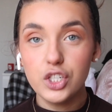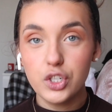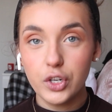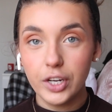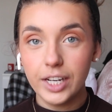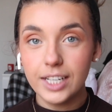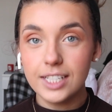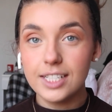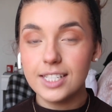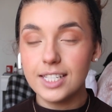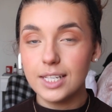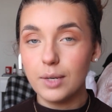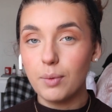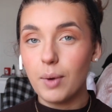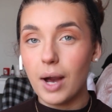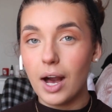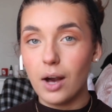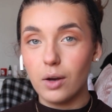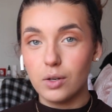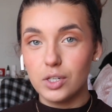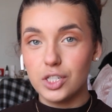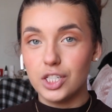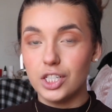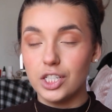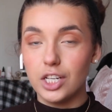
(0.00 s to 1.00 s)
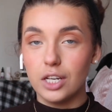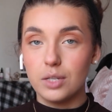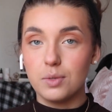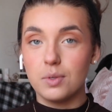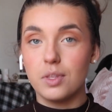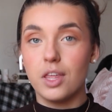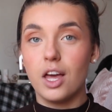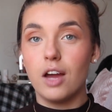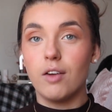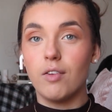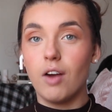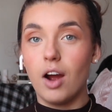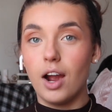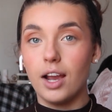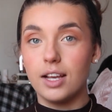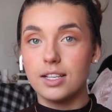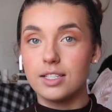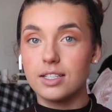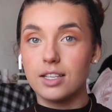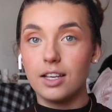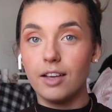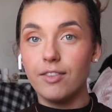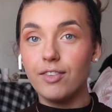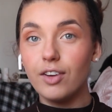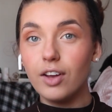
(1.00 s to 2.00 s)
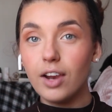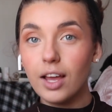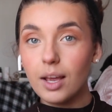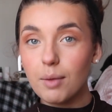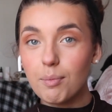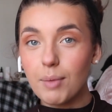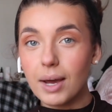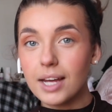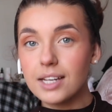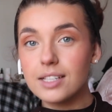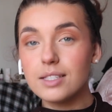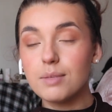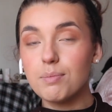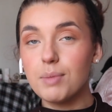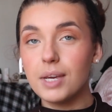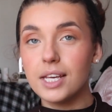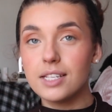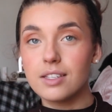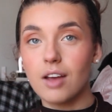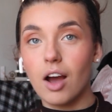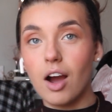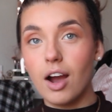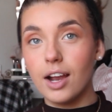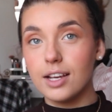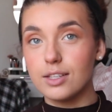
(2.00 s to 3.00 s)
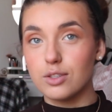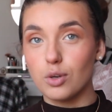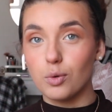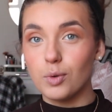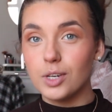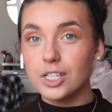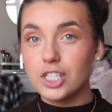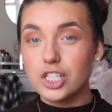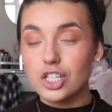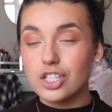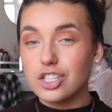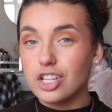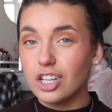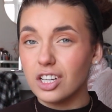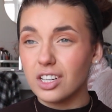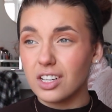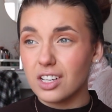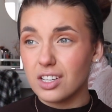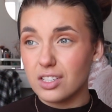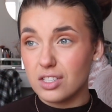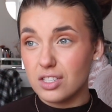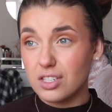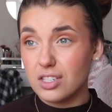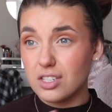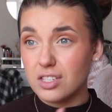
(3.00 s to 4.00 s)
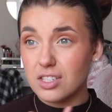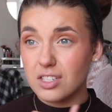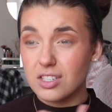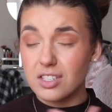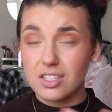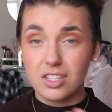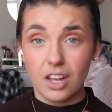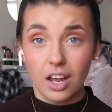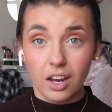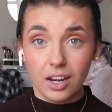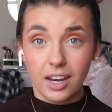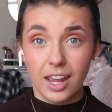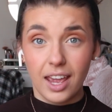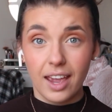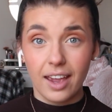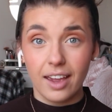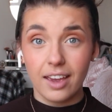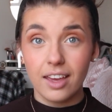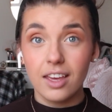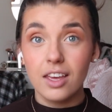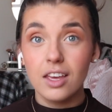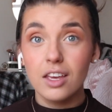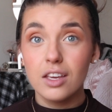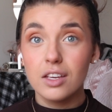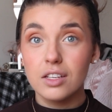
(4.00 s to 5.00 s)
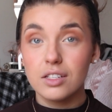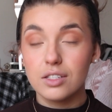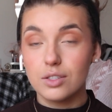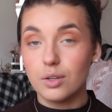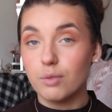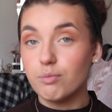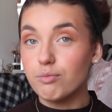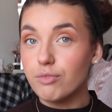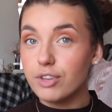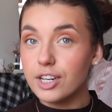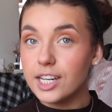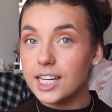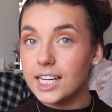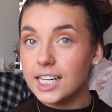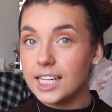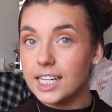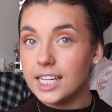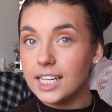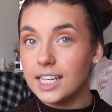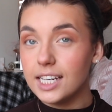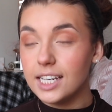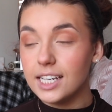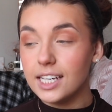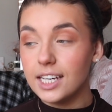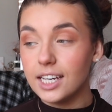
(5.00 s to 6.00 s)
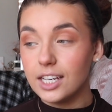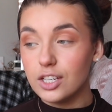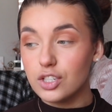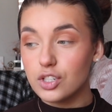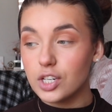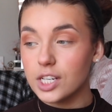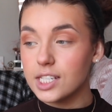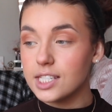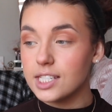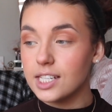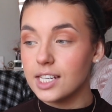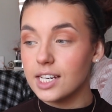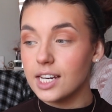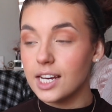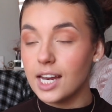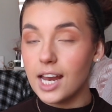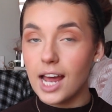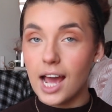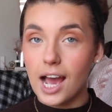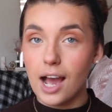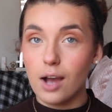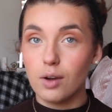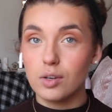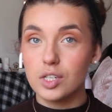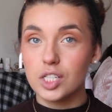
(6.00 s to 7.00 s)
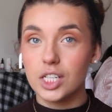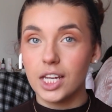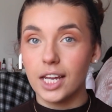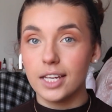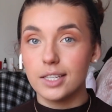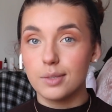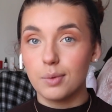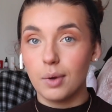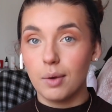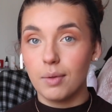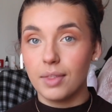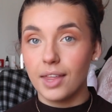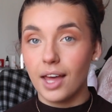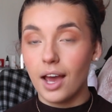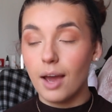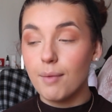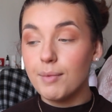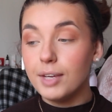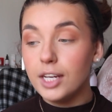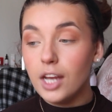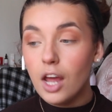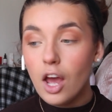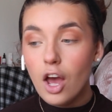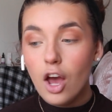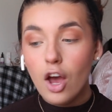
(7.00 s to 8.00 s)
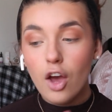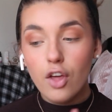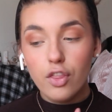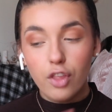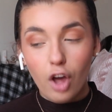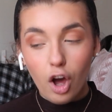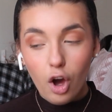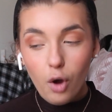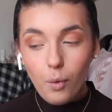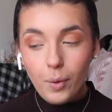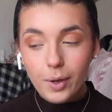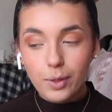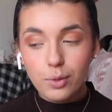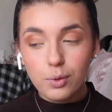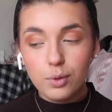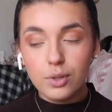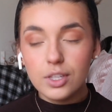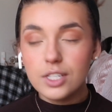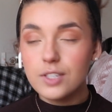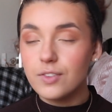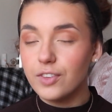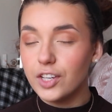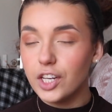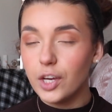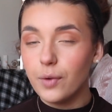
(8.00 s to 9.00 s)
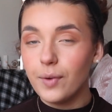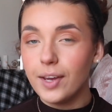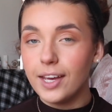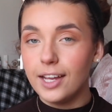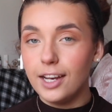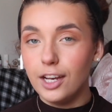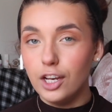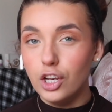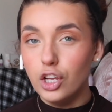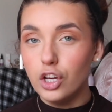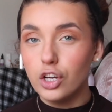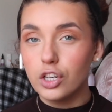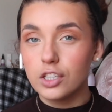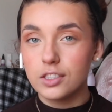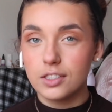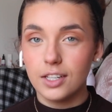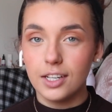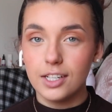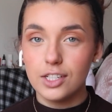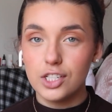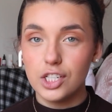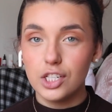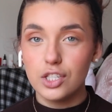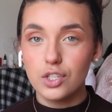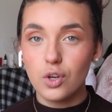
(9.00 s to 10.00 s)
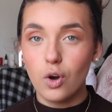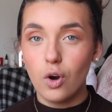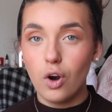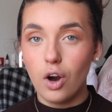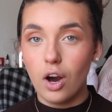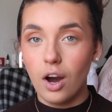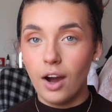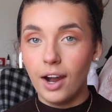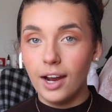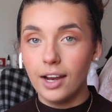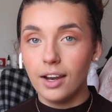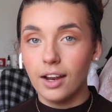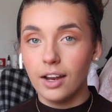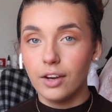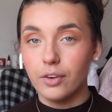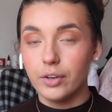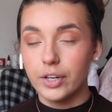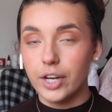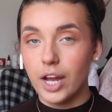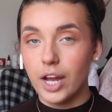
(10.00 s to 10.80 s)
intrigued to see what else she does with her eyes, because I feel like Madison Beer's eyes always just look stunning. So I'm really interested in how she gets away with that. I mean, the whole way through this video, it looks like she's got eyeliner